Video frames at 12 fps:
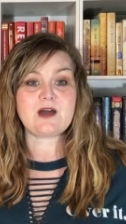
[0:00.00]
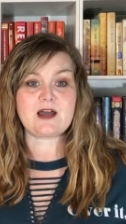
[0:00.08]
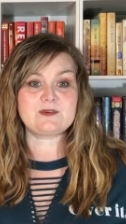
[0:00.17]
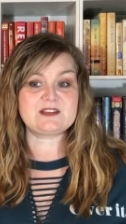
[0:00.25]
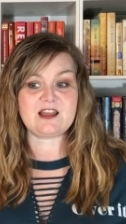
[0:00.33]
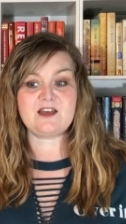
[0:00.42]
I
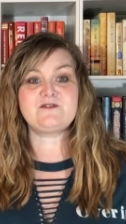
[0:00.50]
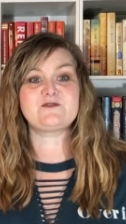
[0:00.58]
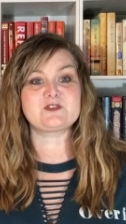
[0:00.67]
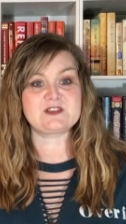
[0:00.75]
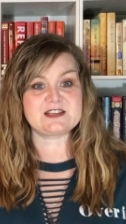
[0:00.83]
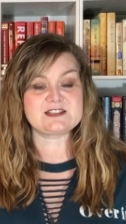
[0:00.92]
would love
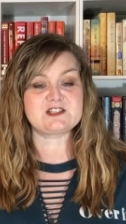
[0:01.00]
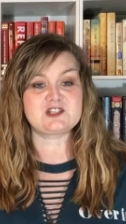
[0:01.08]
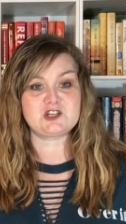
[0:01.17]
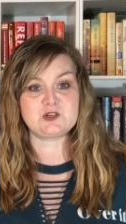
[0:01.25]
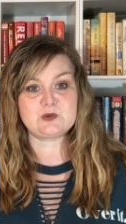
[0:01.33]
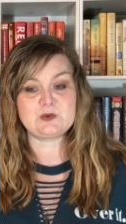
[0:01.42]
for this
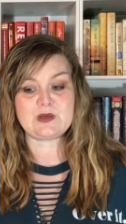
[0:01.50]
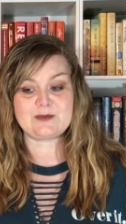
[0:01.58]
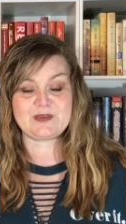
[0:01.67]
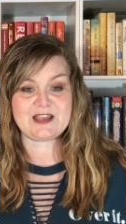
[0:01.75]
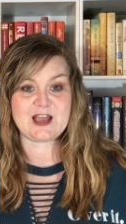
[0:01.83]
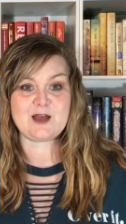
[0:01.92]
to
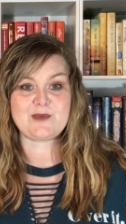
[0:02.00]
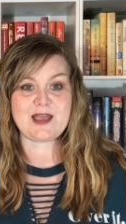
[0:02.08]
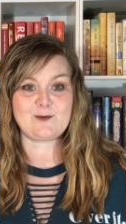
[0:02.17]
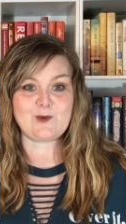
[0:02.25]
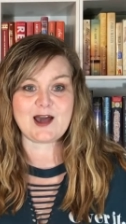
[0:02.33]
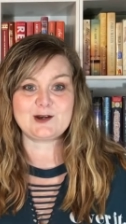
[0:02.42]
become
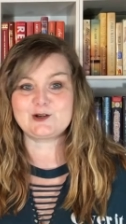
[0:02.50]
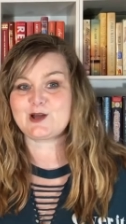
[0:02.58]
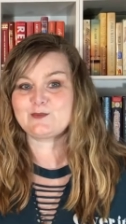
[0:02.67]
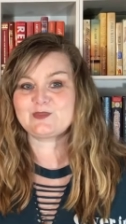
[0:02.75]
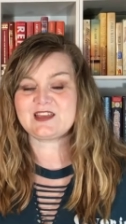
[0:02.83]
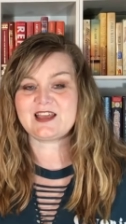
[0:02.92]
a wider
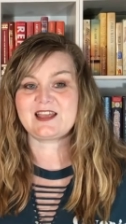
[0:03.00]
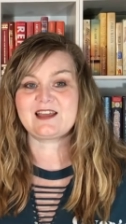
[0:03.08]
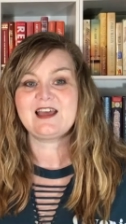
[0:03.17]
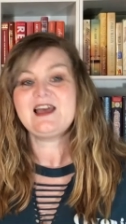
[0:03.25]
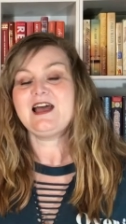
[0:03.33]
known thing.